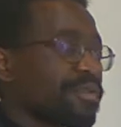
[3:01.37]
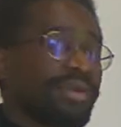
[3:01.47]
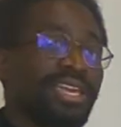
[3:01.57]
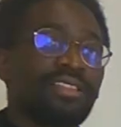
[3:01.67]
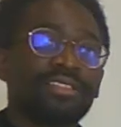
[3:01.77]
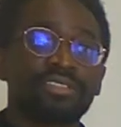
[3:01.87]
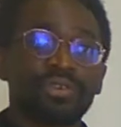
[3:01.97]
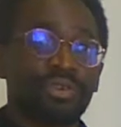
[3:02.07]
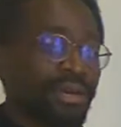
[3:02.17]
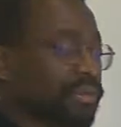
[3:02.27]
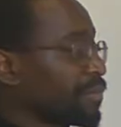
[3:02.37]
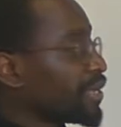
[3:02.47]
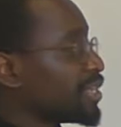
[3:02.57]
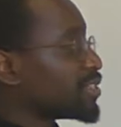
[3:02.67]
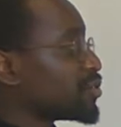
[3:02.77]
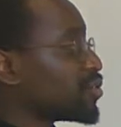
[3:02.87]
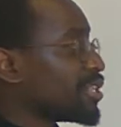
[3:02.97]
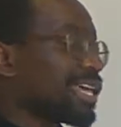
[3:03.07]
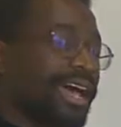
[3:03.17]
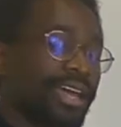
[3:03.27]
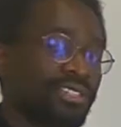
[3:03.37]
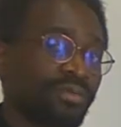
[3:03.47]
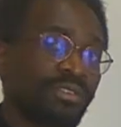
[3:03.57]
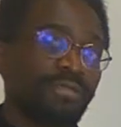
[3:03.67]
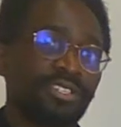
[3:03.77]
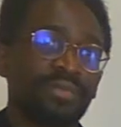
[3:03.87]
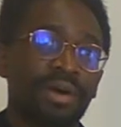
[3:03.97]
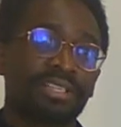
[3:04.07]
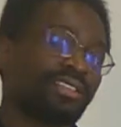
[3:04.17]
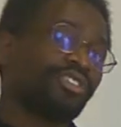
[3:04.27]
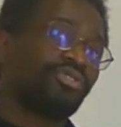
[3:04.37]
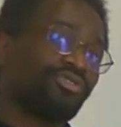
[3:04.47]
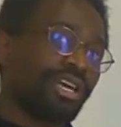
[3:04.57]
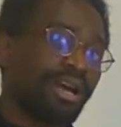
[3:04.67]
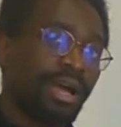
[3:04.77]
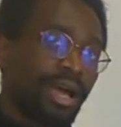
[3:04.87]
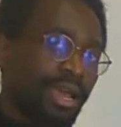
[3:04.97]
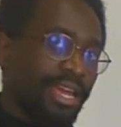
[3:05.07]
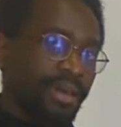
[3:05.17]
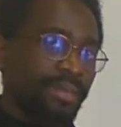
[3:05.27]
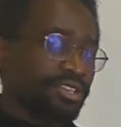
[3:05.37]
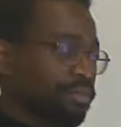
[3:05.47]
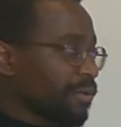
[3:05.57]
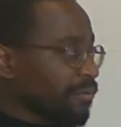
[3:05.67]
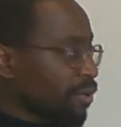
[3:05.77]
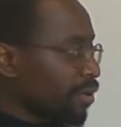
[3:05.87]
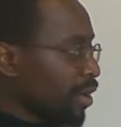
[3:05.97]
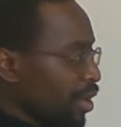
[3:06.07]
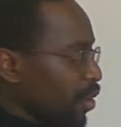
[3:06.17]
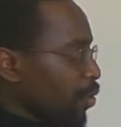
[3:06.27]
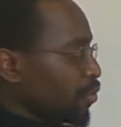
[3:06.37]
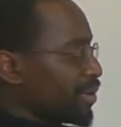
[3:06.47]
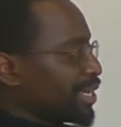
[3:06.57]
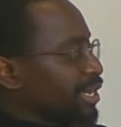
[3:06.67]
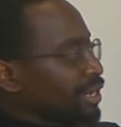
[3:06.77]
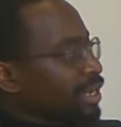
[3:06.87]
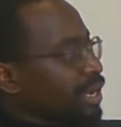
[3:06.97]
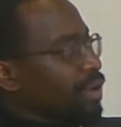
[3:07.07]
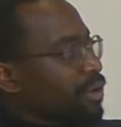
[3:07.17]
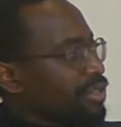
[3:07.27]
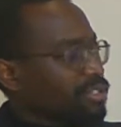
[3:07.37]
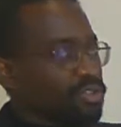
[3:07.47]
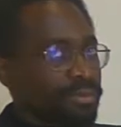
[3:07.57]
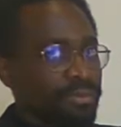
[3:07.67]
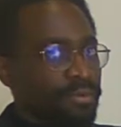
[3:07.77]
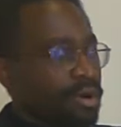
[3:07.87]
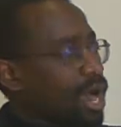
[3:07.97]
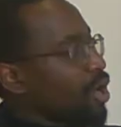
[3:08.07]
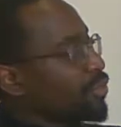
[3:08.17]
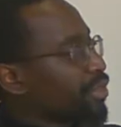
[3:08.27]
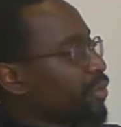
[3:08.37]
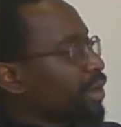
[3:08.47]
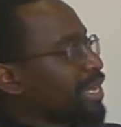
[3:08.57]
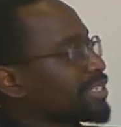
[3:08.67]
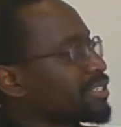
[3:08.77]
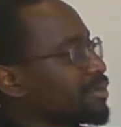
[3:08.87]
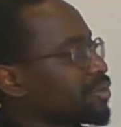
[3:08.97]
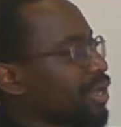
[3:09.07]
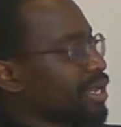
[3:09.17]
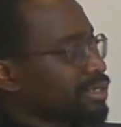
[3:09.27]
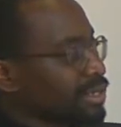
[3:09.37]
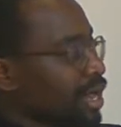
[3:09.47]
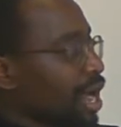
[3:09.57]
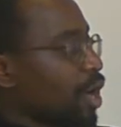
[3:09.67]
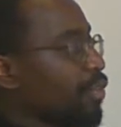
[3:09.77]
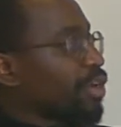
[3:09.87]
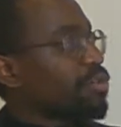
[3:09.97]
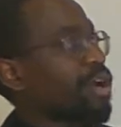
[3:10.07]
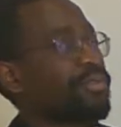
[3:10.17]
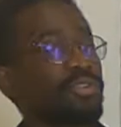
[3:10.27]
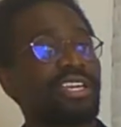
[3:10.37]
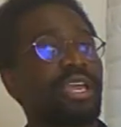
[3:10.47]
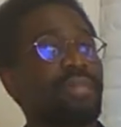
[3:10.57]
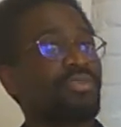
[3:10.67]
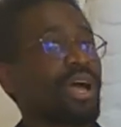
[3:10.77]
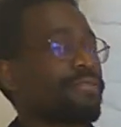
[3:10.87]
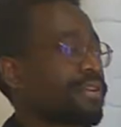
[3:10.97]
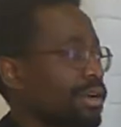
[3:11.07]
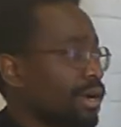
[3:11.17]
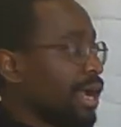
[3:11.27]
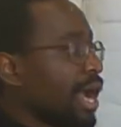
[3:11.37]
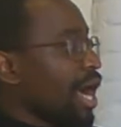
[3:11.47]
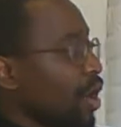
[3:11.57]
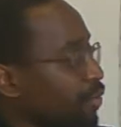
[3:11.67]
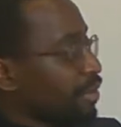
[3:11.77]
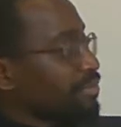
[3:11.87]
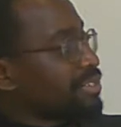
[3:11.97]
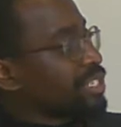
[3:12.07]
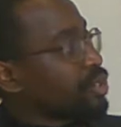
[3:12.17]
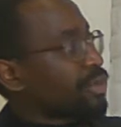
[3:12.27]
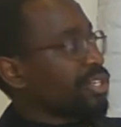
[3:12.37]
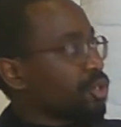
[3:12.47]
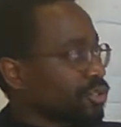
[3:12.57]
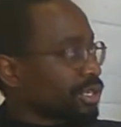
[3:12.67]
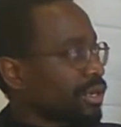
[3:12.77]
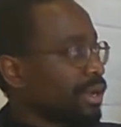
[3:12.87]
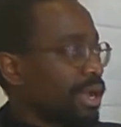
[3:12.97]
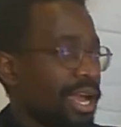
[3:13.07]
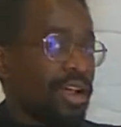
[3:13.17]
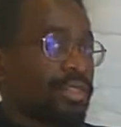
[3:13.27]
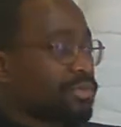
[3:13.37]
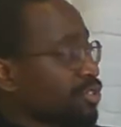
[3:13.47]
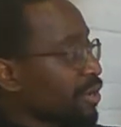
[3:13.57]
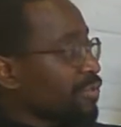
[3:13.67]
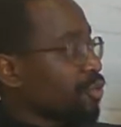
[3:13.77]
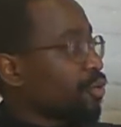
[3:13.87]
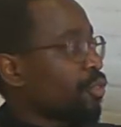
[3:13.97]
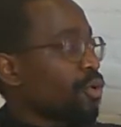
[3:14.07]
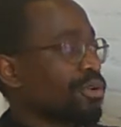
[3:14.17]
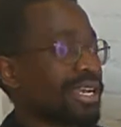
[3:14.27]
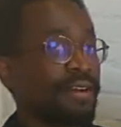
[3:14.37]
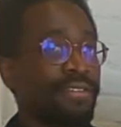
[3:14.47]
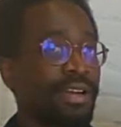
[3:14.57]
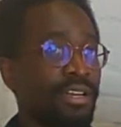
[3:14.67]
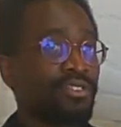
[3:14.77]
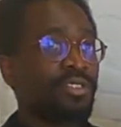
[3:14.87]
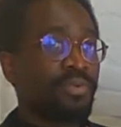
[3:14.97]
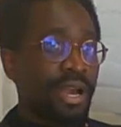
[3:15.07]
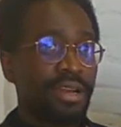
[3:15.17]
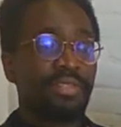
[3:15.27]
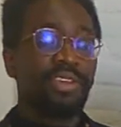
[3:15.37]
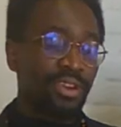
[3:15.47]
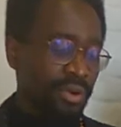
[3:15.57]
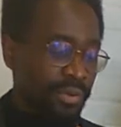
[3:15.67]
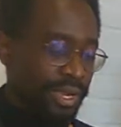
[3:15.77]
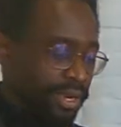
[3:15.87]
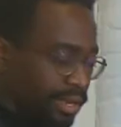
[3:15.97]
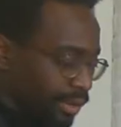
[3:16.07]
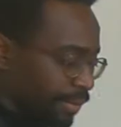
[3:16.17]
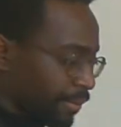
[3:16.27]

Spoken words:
we begin the story. We begin the story in the eyes of the first mask, Shuja, like I mentioned before. We begin the story before how they were inceptualized, how the corruption came into Africa, how the Mzito were chosen, and how the Mzito have to go throughout Africa to spread the new awakening.